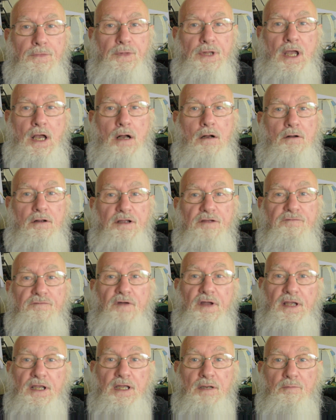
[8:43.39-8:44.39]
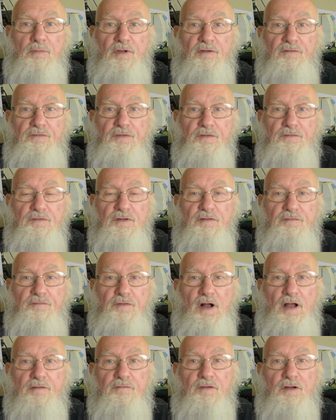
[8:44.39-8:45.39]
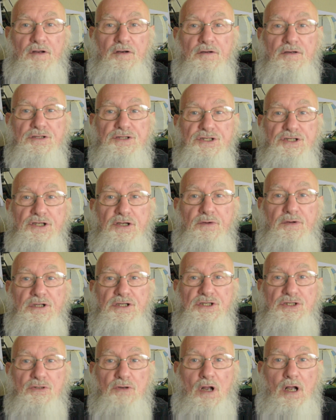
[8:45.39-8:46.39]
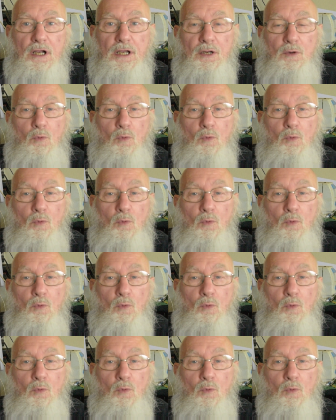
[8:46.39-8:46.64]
Now, if I get my 5500 series truck,